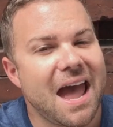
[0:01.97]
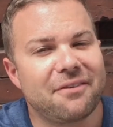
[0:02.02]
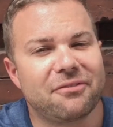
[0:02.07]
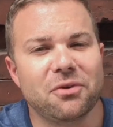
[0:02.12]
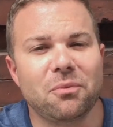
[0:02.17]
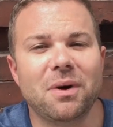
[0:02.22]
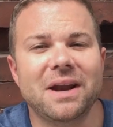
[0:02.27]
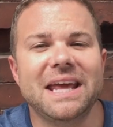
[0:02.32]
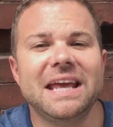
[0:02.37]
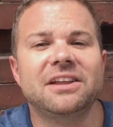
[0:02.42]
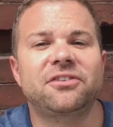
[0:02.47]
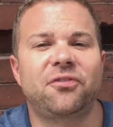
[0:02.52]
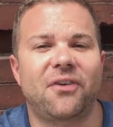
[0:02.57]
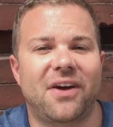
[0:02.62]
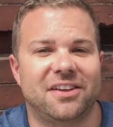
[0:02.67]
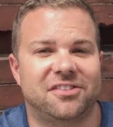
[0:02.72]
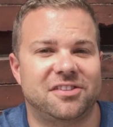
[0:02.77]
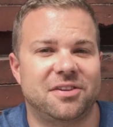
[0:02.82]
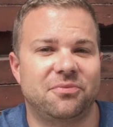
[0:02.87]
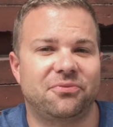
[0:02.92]
Hey everyone, it's
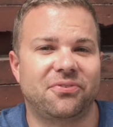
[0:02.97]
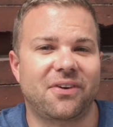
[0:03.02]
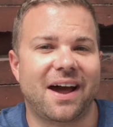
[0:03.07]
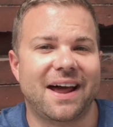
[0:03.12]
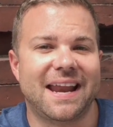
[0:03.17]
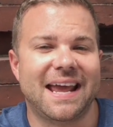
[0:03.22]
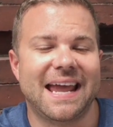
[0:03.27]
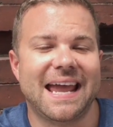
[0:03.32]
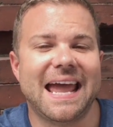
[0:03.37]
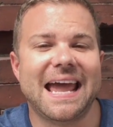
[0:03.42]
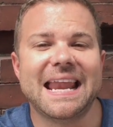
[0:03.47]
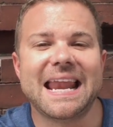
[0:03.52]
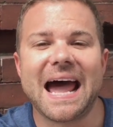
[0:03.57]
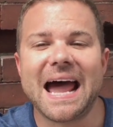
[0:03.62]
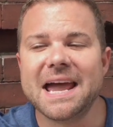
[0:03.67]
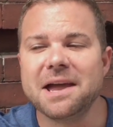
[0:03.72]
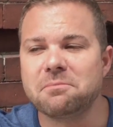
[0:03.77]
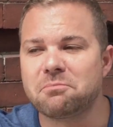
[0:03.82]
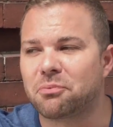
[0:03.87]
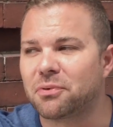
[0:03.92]
FastTipFriday, and
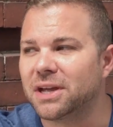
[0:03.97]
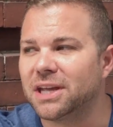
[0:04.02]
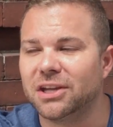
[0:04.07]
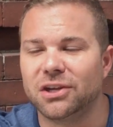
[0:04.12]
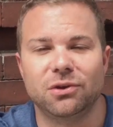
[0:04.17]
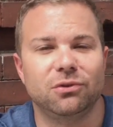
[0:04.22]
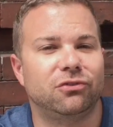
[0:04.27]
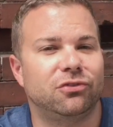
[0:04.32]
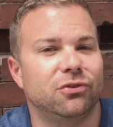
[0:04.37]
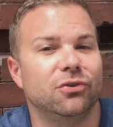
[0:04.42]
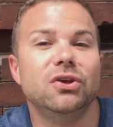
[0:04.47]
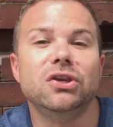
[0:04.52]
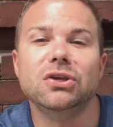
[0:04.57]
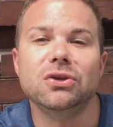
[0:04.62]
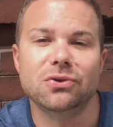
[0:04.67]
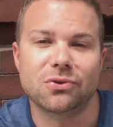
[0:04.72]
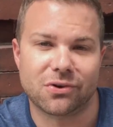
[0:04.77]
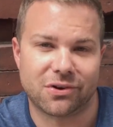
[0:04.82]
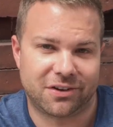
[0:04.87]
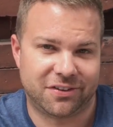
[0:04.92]
I am bringing you to
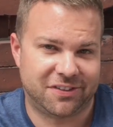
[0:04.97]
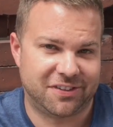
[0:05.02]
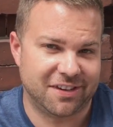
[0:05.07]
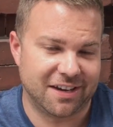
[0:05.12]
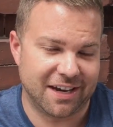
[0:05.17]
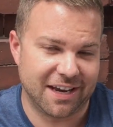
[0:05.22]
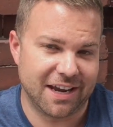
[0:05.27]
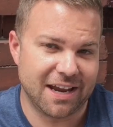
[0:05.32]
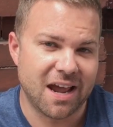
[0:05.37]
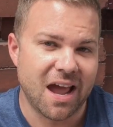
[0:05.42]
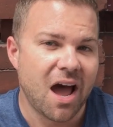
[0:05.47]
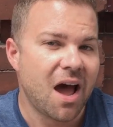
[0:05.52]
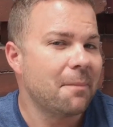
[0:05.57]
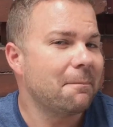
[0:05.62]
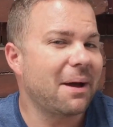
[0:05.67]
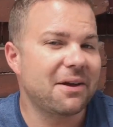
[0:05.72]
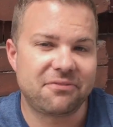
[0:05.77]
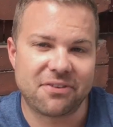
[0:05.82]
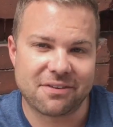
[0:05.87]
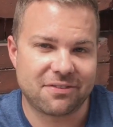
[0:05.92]
New York City,
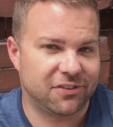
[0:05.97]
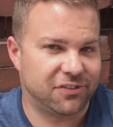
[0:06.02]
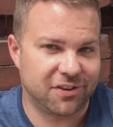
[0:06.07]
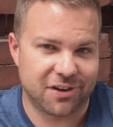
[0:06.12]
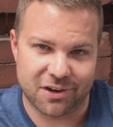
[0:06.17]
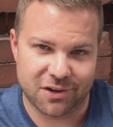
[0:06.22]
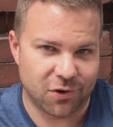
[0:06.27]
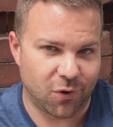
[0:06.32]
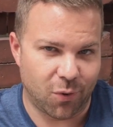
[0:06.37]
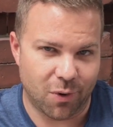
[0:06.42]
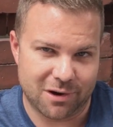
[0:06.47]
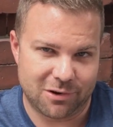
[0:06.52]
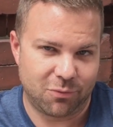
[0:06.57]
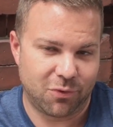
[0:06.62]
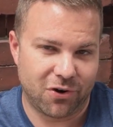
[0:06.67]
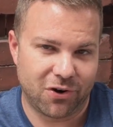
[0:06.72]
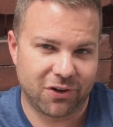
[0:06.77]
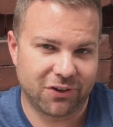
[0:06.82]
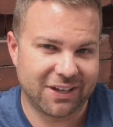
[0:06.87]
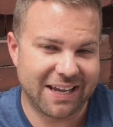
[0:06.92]
my favorite city in the whole
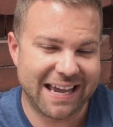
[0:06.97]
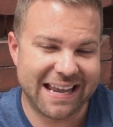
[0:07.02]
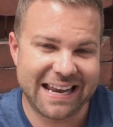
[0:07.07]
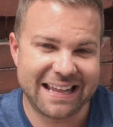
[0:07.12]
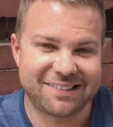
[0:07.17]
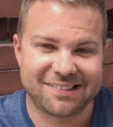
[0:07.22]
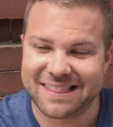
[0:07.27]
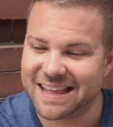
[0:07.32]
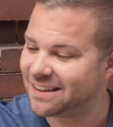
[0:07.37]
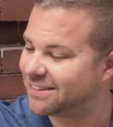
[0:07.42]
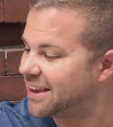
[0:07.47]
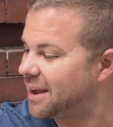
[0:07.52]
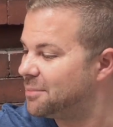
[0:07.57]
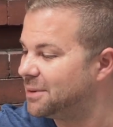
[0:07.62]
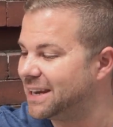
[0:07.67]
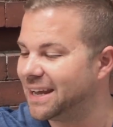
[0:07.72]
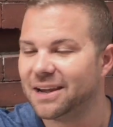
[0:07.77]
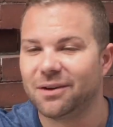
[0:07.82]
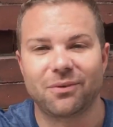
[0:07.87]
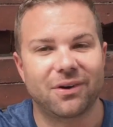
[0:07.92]
world, and it's that time
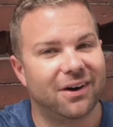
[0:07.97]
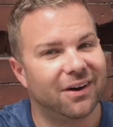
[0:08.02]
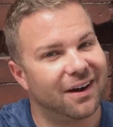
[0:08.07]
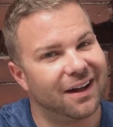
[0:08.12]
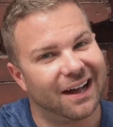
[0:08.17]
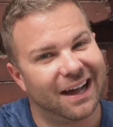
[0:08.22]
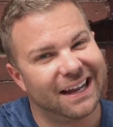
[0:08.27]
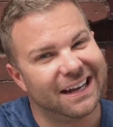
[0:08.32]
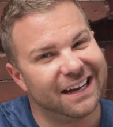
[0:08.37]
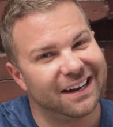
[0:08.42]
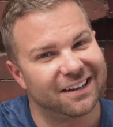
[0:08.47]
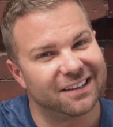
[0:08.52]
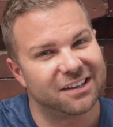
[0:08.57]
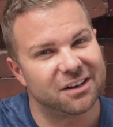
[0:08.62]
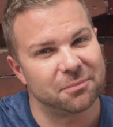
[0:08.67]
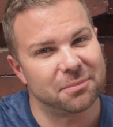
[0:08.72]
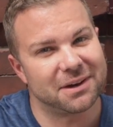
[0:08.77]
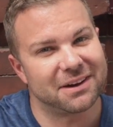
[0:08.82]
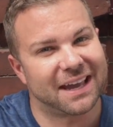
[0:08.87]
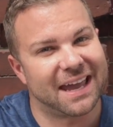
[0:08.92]
of day where I need a
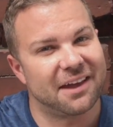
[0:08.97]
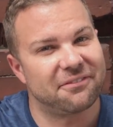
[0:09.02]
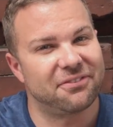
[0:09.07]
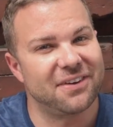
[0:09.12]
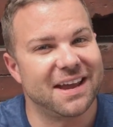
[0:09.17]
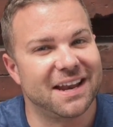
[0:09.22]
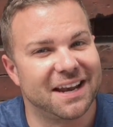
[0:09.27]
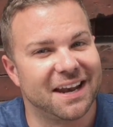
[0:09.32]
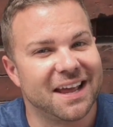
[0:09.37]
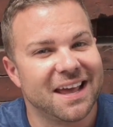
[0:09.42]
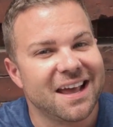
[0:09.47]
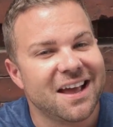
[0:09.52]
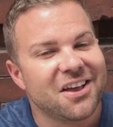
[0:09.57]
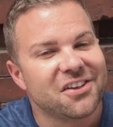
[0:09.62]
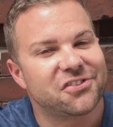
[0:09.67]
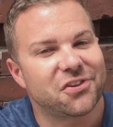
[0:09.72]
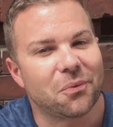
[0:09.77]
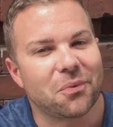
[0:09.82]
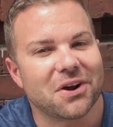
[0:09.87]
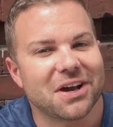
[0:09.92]
little bit of caffeine.
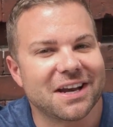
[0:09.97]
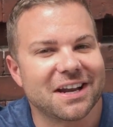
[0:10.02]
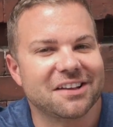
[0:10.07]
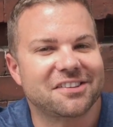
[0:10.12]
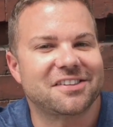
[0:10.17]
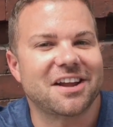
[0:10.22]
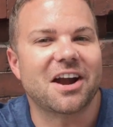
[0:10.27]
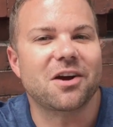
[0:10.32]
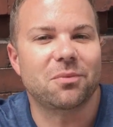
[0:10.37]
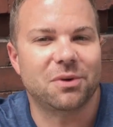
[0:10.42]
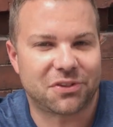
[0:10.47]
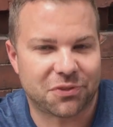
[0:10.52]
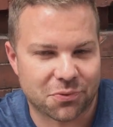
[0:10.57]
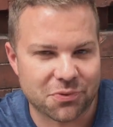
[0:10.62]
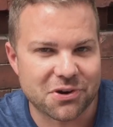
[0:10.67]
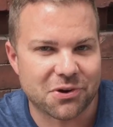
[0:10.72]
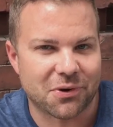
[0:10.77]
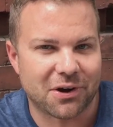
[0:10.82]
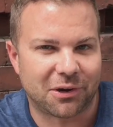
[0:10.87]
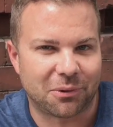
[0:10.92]
So we're gonna get started with
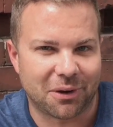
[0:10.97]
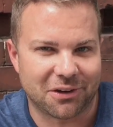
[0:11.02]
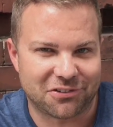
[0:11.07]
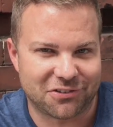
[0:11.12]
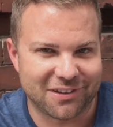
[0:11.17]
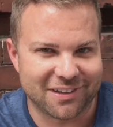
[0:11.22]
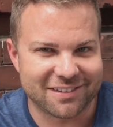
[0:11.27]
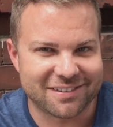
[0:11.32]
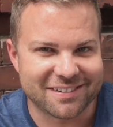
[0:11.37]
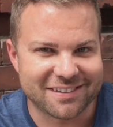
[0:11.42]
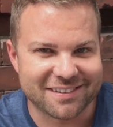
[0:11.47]
3 great questions.